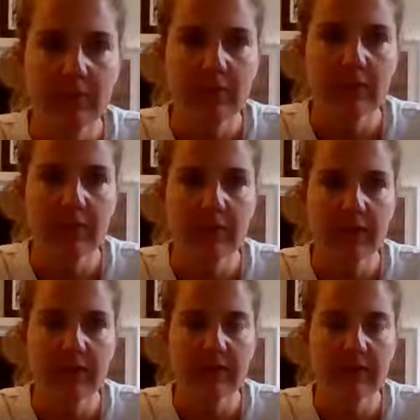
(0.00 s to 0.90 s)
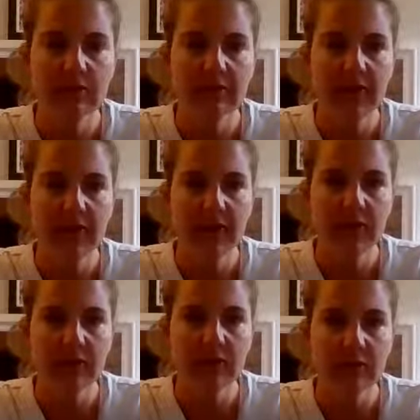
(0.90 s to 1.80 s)
Could create a little bit of
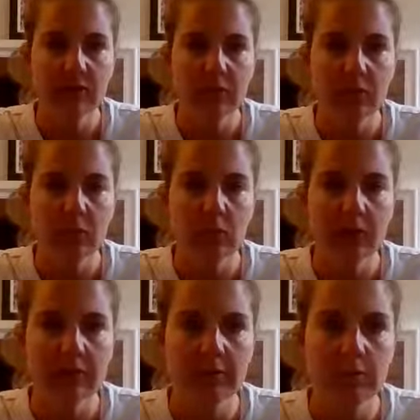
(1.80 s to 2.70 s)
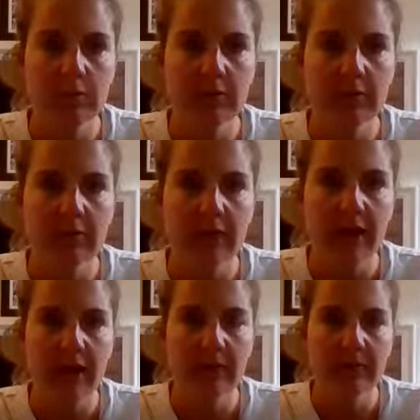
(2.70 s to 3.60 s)
chaos for one more
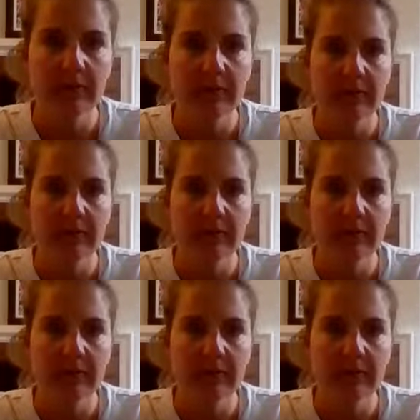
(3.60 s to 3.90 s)
breath.